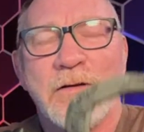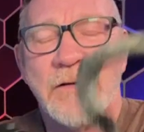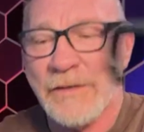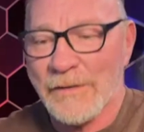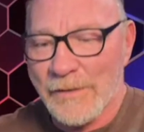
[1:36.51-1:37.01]

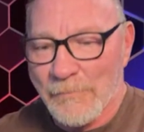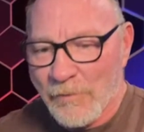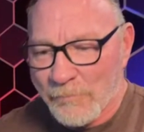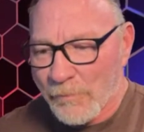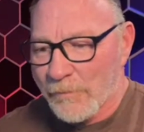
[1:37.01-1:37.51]
And that came
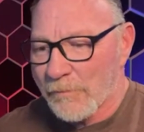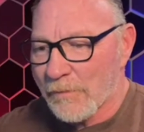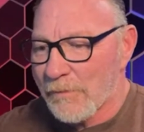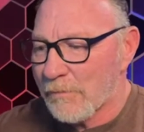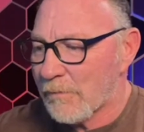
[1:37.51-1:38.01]
off pretty
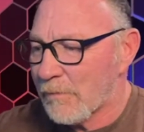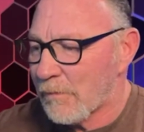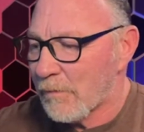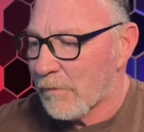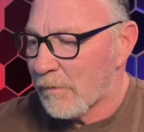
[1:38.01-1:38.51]
good
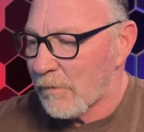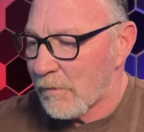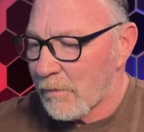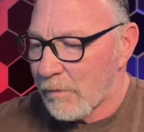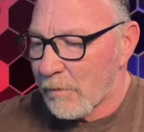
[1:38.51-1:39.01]

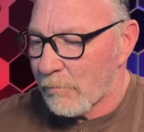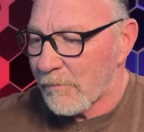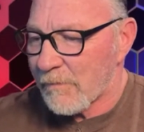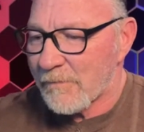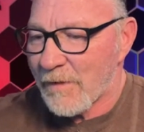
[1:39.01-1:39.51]

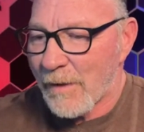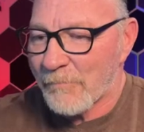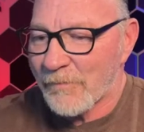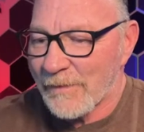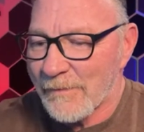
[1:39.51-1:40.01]
with a top
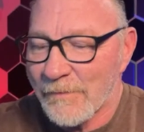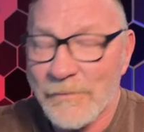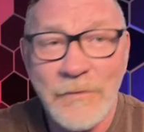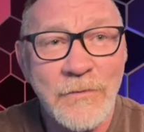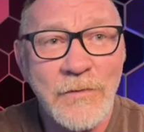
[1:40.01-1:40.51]
Z
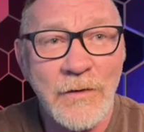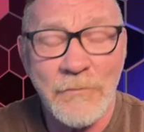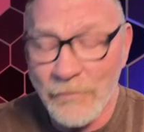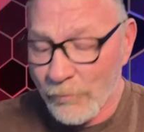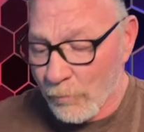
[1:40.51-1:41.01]
distance of
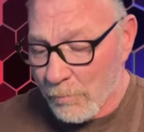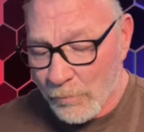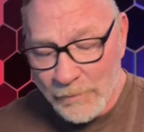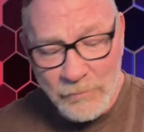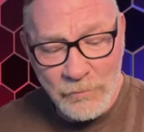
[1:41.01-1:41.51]

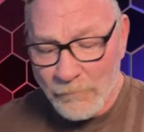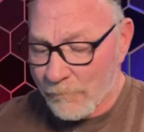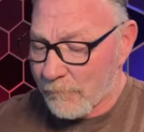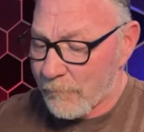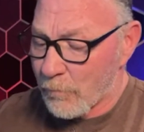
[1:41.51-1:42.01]

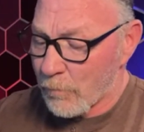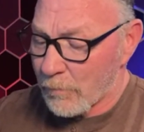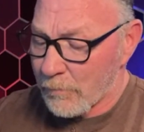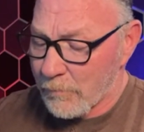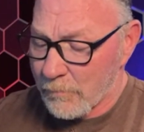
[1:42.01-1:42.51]

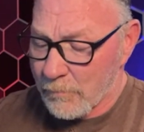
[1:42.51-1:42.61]
0.24.